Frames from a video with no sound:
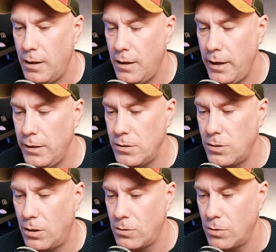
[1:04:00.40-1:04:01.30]

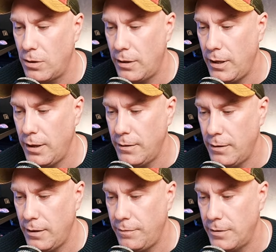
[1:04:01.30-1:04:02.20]
Install cron
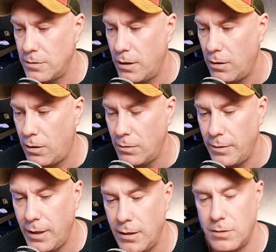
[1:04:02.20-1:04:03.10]
if it's not
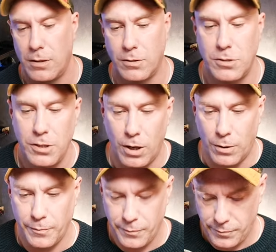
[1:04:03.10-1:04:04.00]
already installed.
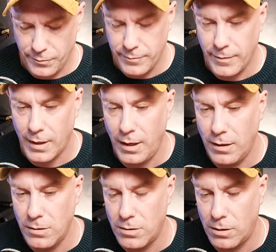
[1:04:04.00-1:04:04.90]
So
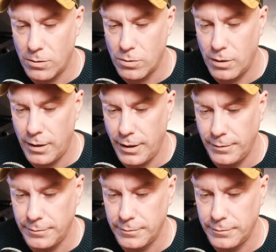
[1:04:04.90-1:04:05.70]
install cron.